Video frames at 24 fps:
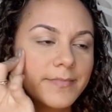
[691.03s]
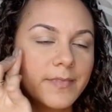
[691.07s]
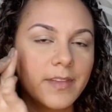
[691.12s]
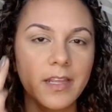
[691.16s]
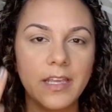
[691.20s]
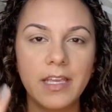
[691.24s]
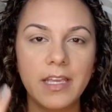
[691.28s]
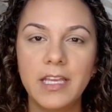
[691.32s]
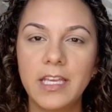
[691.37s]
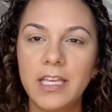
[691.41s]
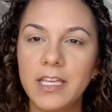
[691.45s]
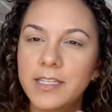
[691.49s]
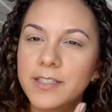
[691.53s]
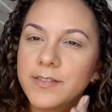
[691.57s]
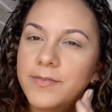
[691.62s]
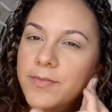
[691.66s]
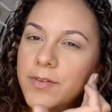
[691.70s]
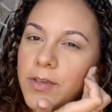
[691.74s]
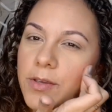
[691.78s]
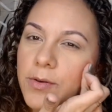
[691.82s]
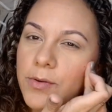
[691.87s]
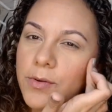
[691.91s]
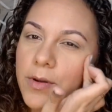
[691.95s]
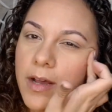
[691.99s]
It gives
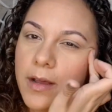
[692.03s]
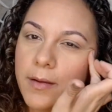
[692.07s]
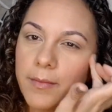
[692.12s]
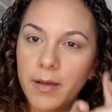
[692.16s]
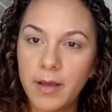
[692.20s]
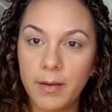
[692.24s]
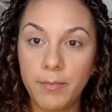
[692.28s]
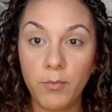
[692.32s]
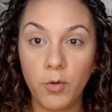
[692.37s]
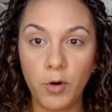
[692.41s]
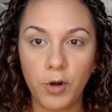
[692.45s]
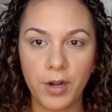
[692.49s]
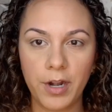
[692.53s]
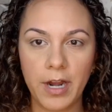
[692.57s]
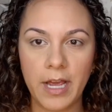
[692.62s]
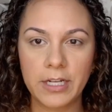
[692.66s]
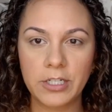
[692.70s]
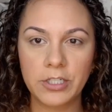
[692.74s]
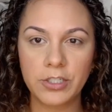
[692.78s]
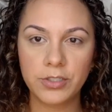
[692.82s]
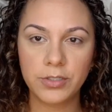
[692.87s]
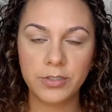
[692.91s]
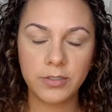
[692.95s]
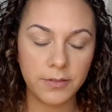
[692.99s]
you a more
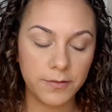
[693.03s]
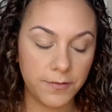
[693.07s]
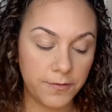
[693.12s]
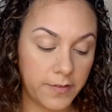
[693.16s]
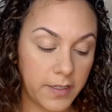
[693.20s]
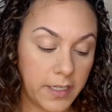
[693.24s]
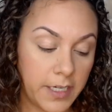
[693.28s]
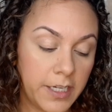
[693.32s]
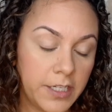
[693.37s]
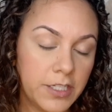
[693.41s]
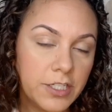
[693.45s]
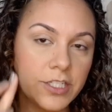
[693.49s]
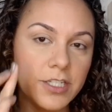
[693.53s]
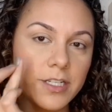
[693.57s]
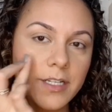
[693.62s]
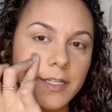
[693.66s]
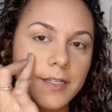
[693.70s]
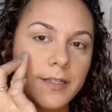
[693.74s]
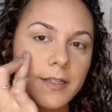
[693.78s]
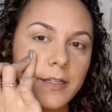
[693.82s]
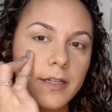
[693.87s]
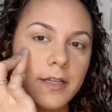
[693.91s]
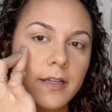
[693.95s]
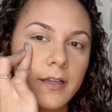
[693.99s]
natural finish,
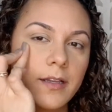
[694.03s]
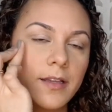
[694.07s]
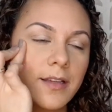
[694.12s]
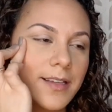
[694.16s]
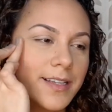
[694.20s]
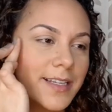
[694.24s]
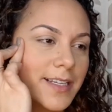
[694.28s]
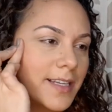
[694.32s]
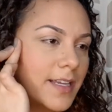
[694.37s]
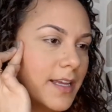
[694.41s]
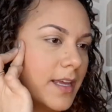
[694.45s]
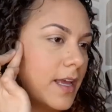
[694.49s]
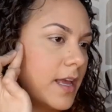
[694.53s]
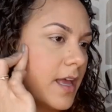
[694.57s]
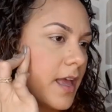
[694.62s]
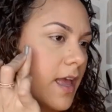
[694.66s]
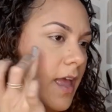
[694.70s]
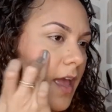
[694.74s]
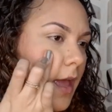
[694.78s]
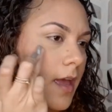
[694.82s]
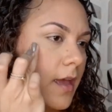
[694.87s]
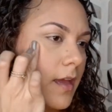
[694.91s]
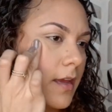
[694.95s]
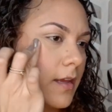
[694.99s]

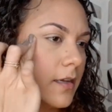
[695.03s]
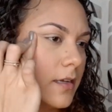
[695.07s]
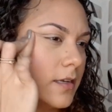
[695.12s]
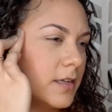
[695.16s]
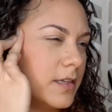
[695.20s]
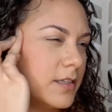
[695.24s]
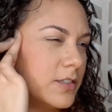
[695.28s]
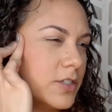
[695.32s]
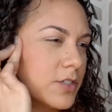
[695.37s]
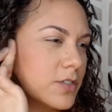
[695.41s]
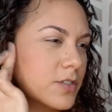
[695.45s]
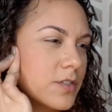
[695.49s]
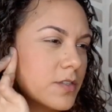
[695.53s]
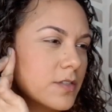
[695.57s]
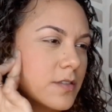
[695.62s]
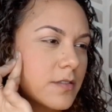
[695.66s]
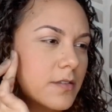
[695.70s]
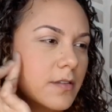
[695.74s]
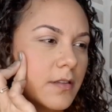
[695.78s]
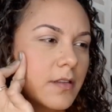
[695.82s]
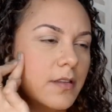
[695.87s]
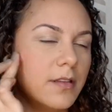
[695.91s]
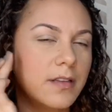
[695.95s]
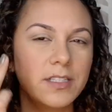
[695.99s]
and it just
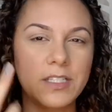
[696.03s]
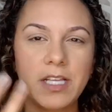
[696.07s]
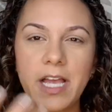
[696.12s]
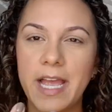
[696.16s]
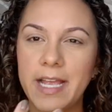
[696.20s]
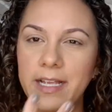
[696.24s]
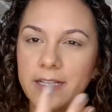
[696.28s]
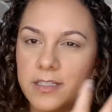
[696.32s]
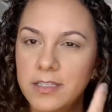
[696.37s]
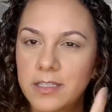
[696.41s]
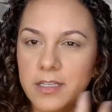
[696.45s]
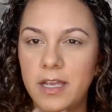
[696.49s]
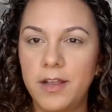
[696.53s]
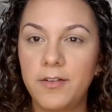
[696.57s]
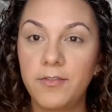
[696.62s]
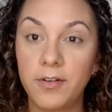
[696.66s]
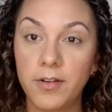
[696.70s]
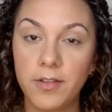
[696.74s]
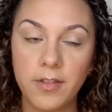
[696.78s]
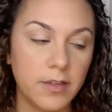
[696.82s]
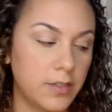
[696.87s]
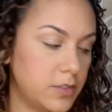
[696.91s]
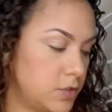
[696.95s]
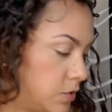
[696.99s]
tightens
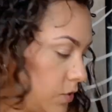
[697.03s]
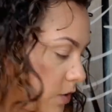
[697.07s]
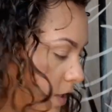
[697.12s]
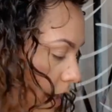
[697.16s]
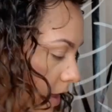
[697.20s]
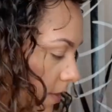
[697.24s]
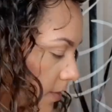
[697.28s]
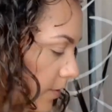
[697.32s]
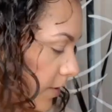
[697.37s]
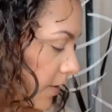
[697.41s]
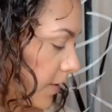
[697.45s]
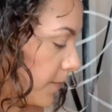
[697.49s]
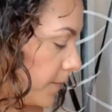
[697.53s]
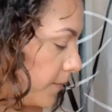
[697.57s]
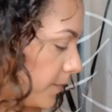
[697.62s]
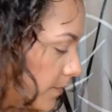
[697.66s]
everything together.